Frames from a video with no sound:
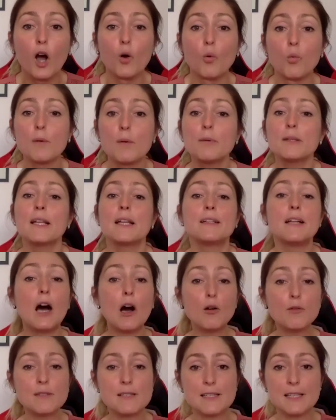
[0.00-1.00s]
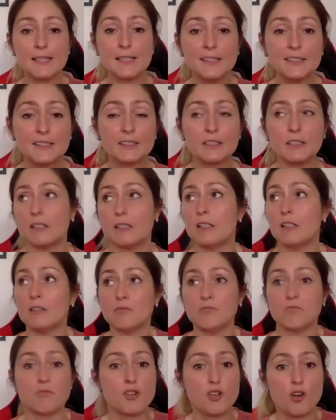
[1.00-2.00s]
We will announce it
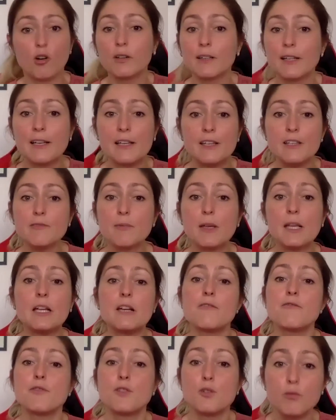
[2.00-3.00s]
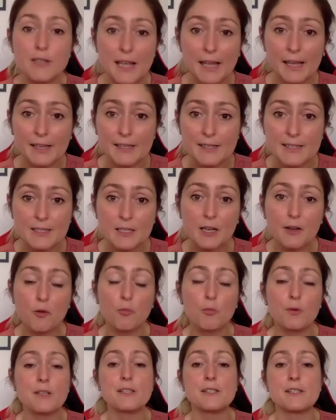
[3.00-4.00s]
shortly in a few days
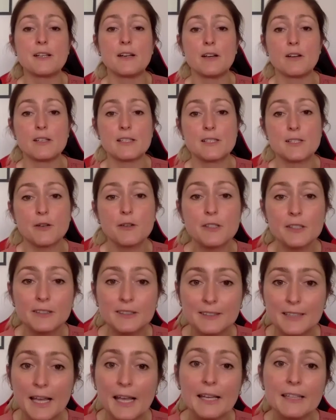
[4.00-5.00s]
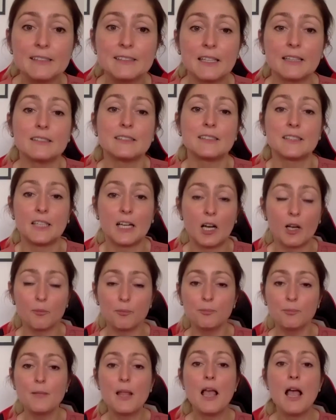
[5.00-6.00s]
with a certain date and time.